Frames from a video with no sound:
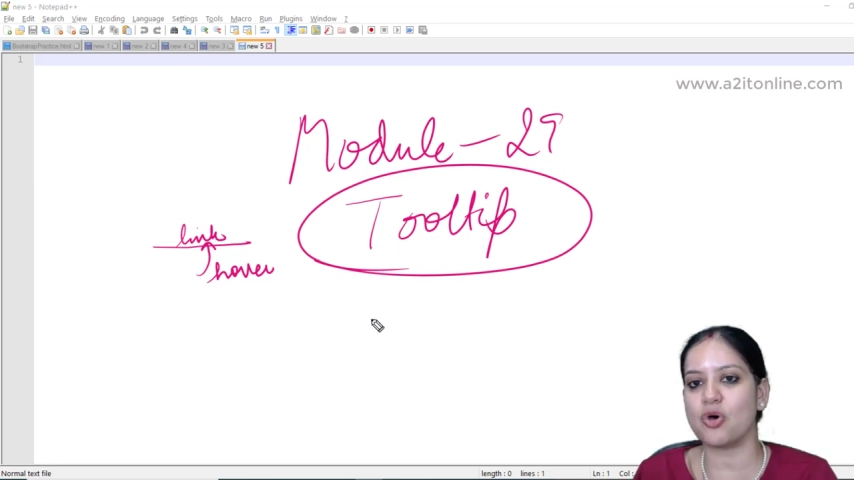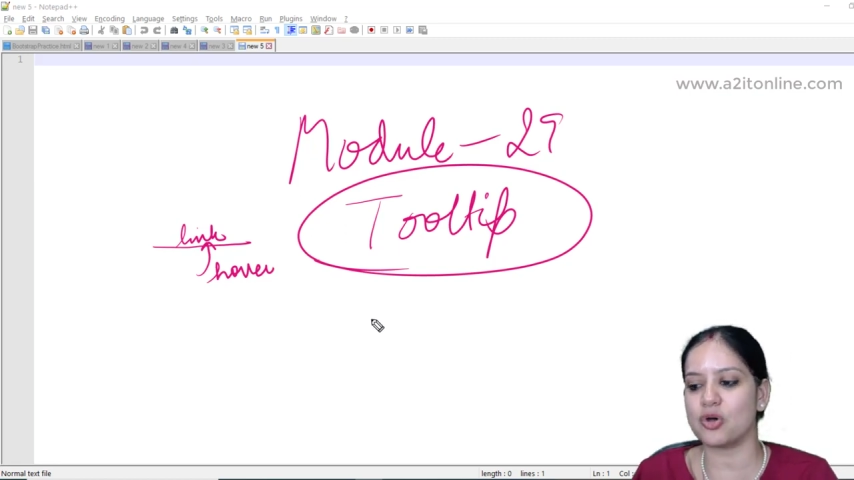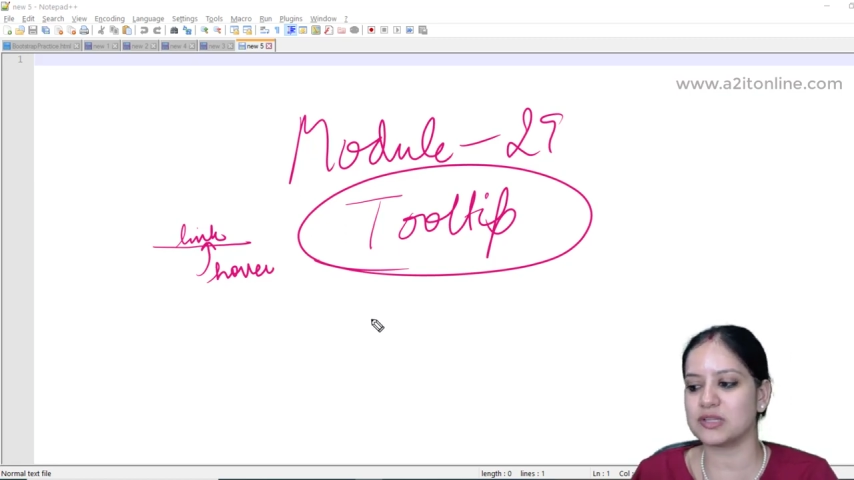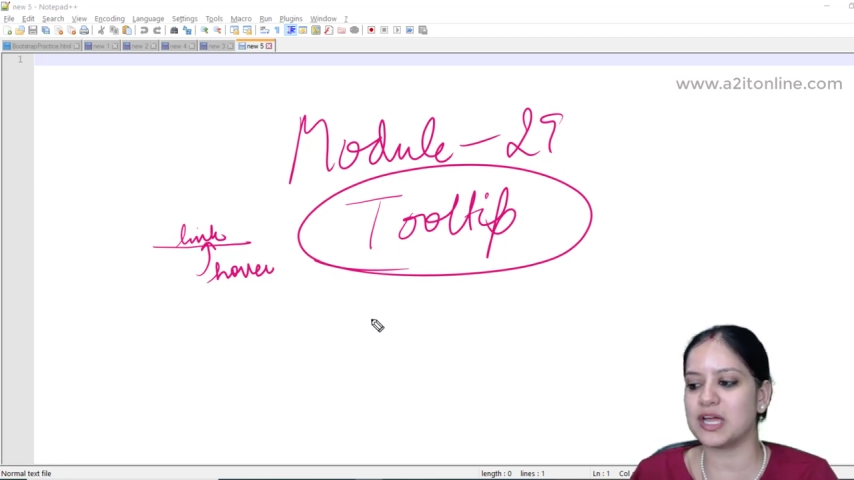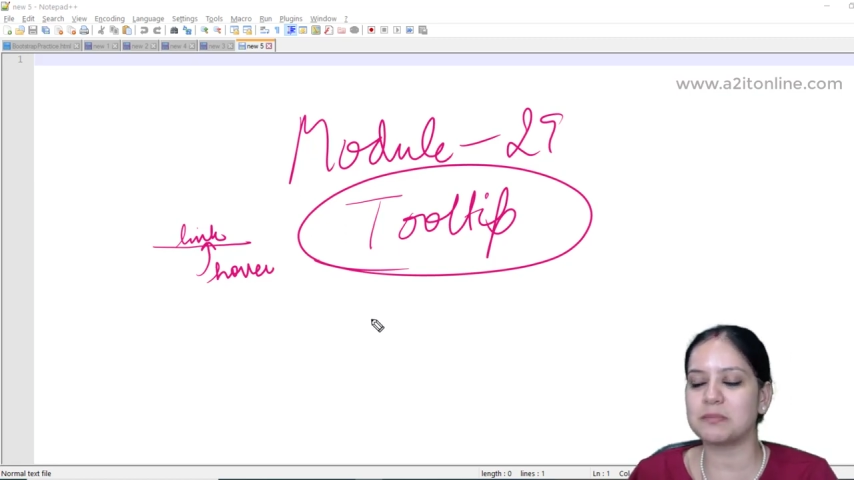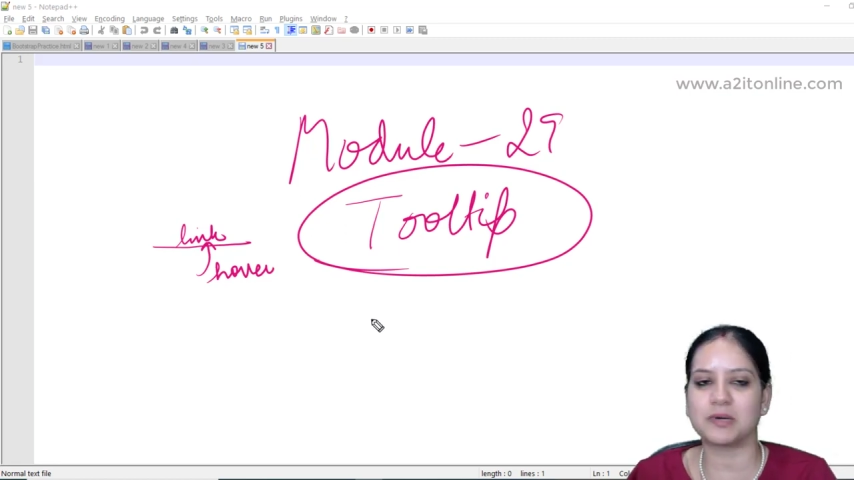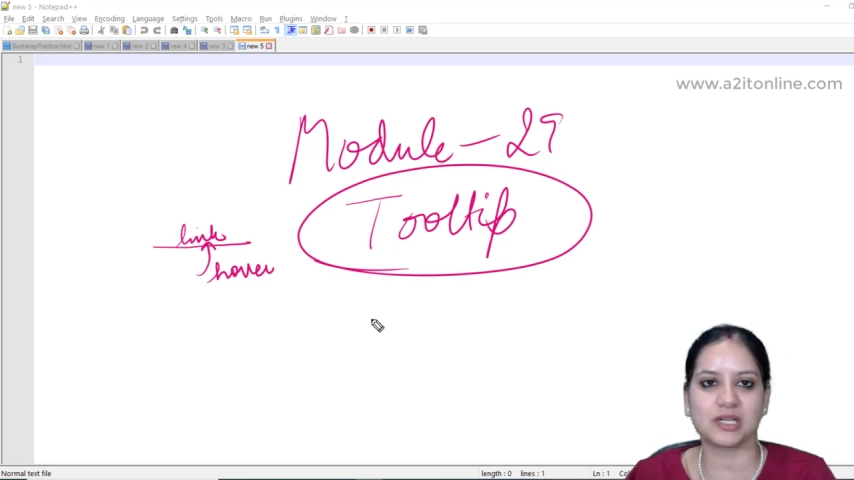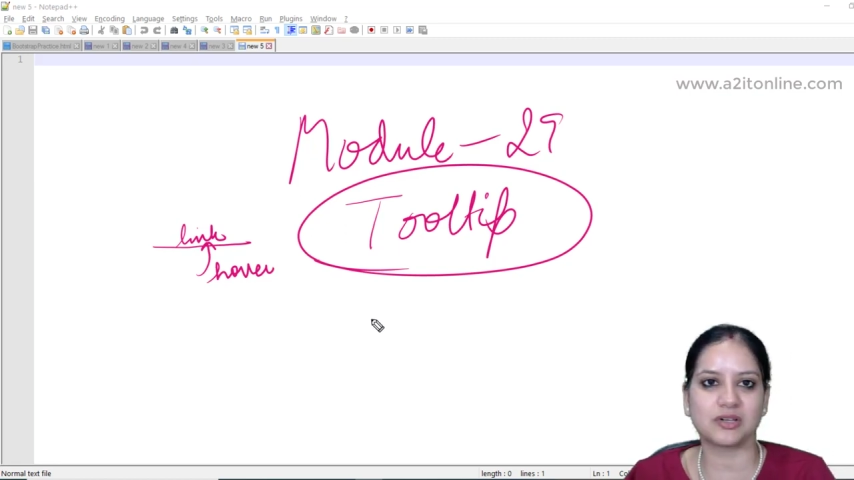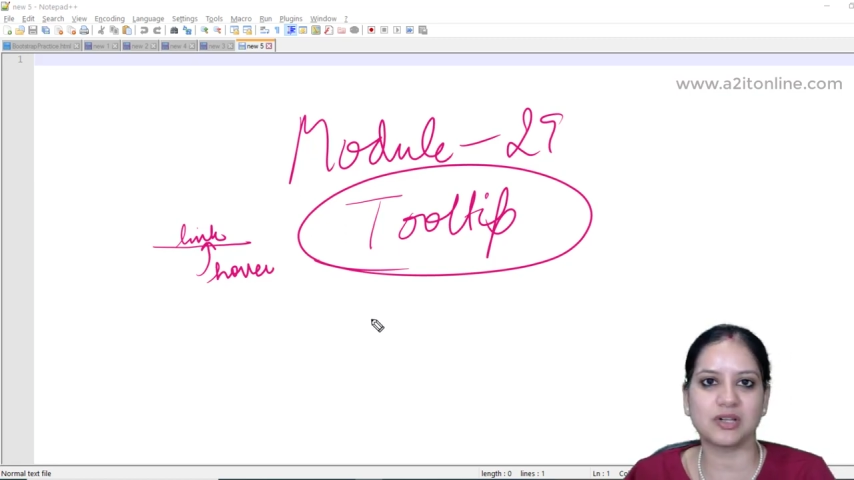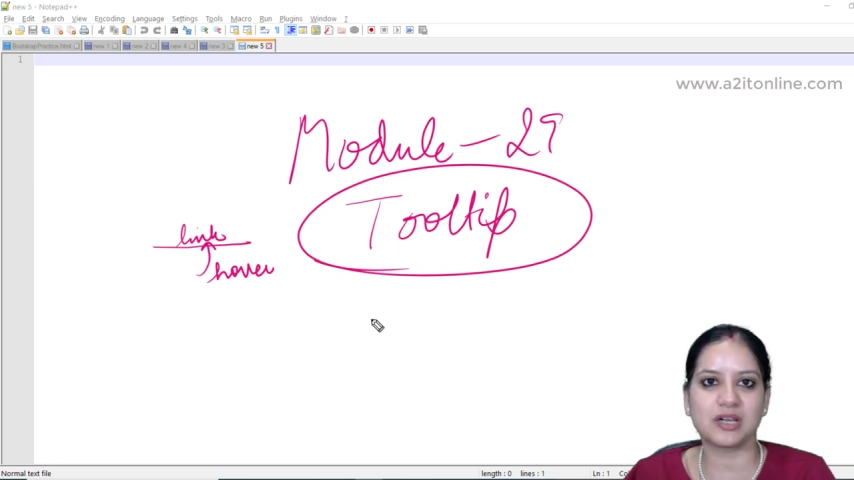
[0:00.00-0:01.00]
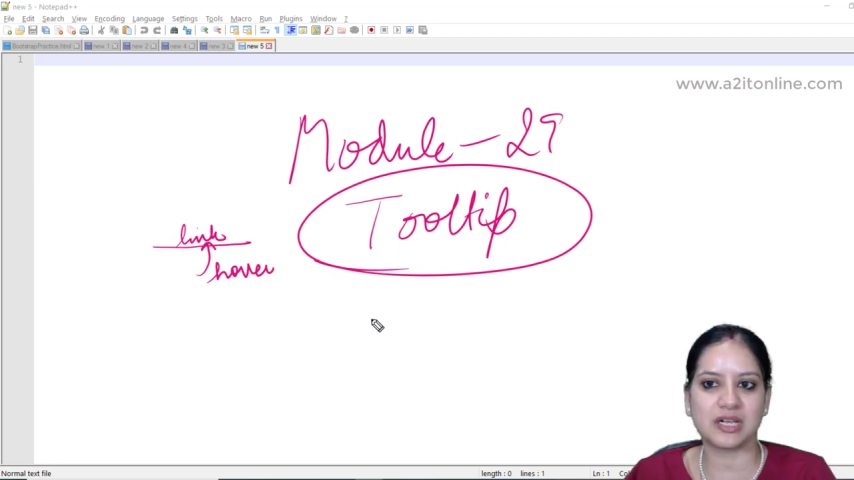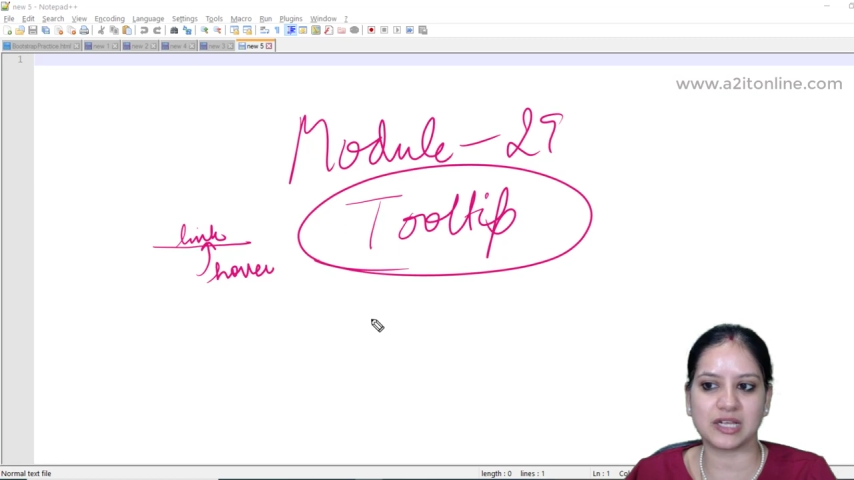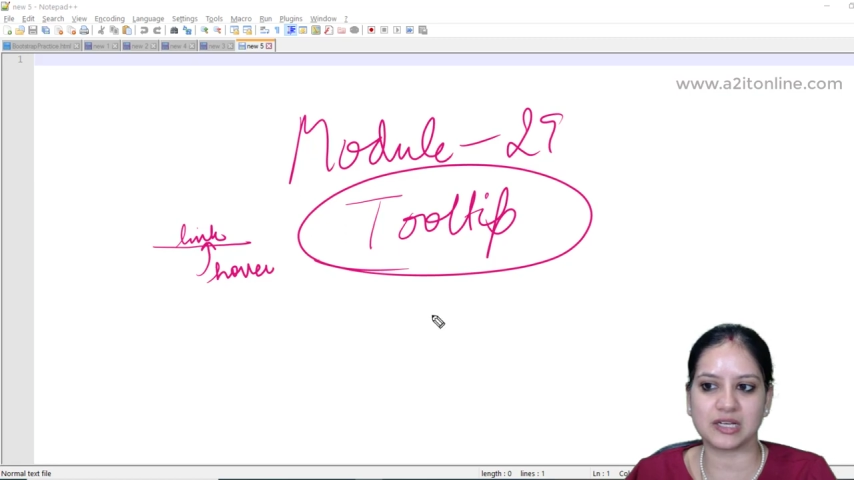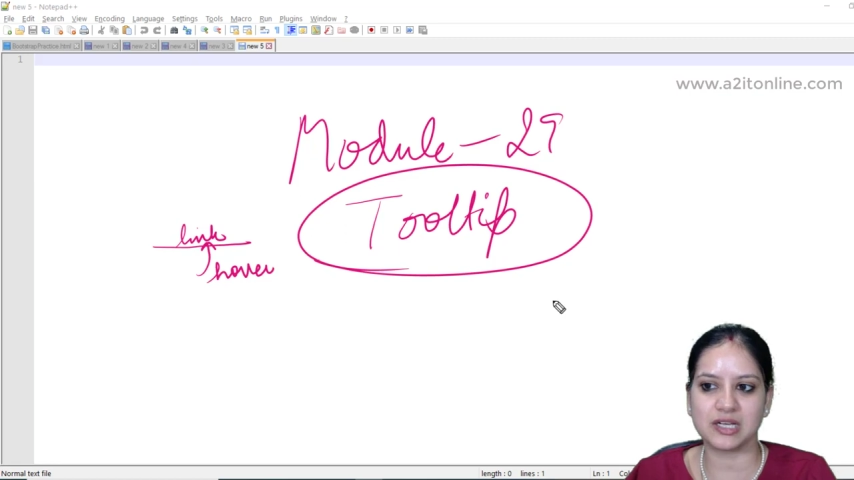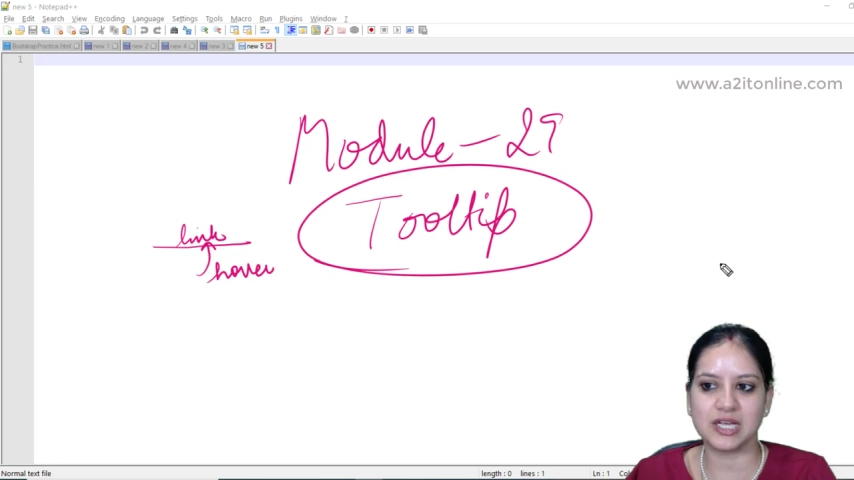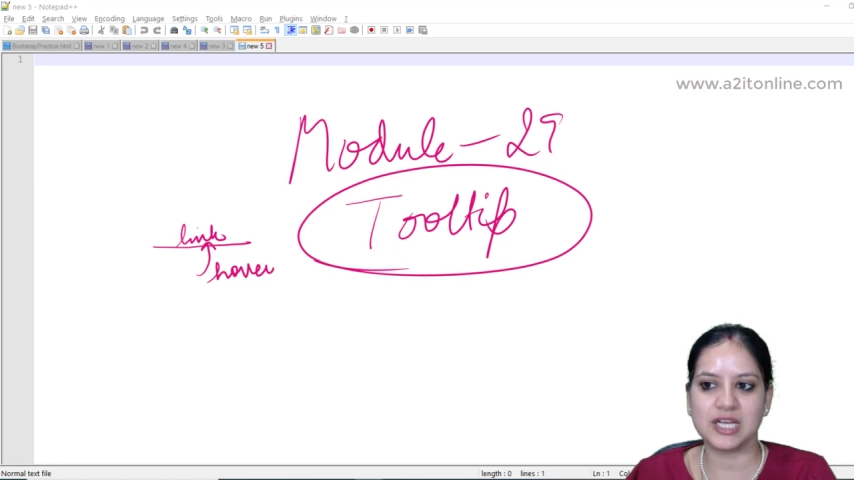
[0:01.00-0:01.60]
or that particular link.